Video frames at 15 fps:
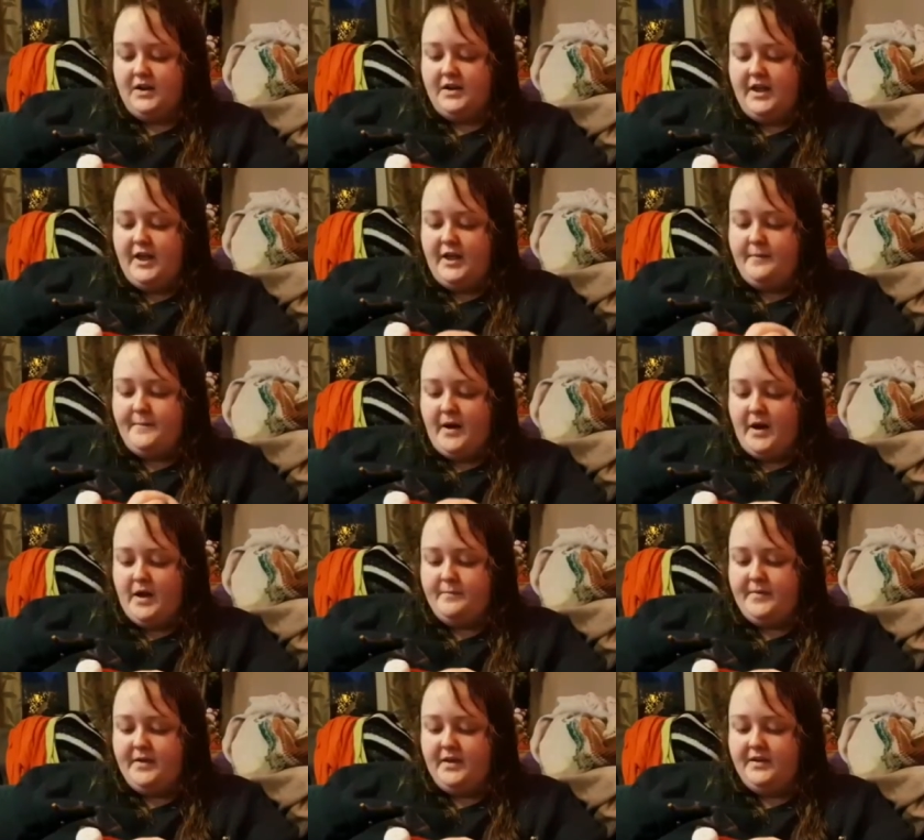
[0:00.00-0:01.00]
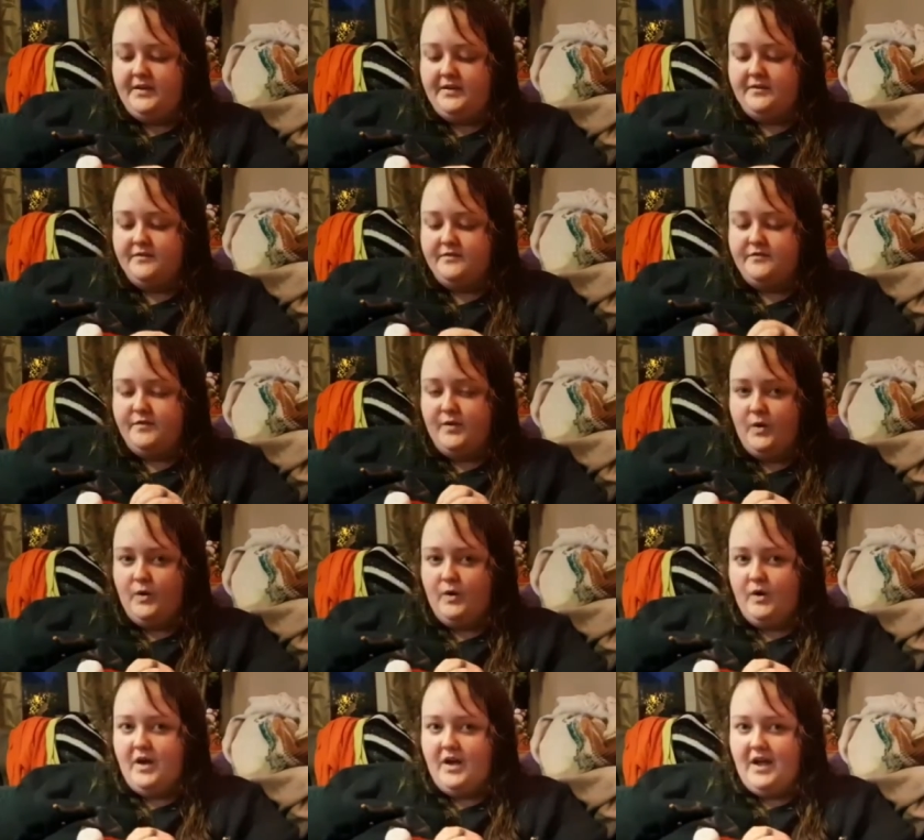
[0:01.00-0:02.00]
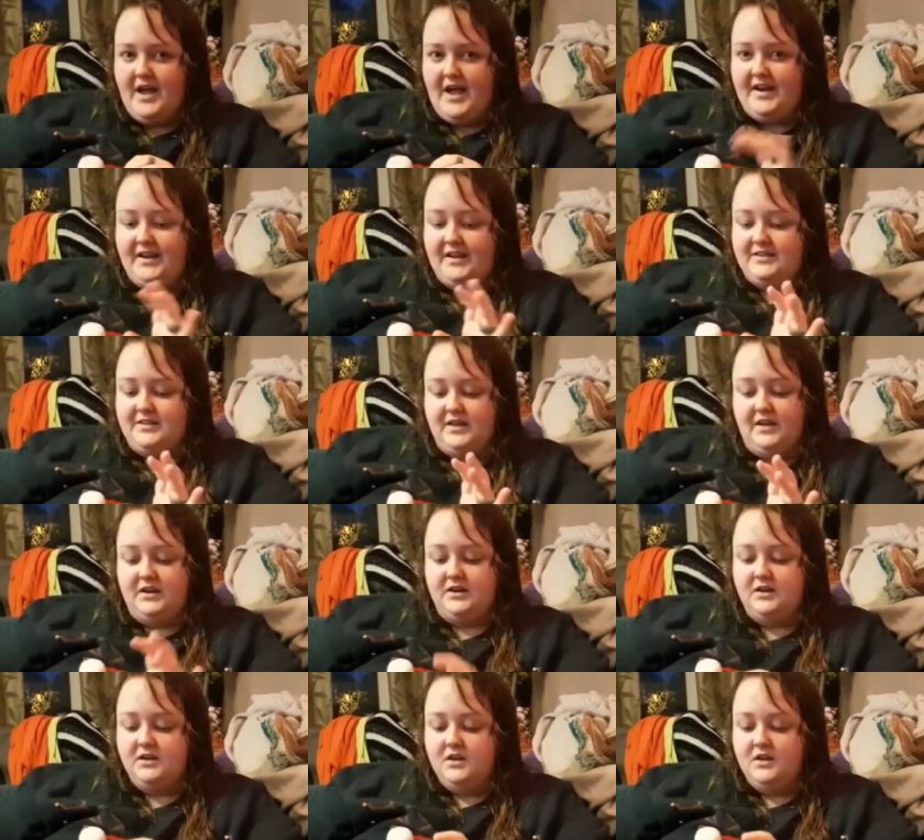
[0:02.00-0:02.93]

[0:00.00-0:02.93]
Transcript: one it might be for anything